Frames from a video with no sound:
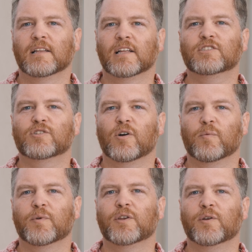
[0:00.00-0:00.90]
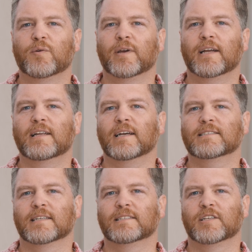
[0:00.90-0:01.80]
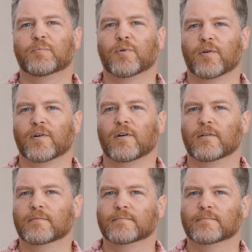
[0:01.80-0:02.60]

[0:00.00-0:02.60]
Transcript: Let's start with the new Indexed Entity Protocol.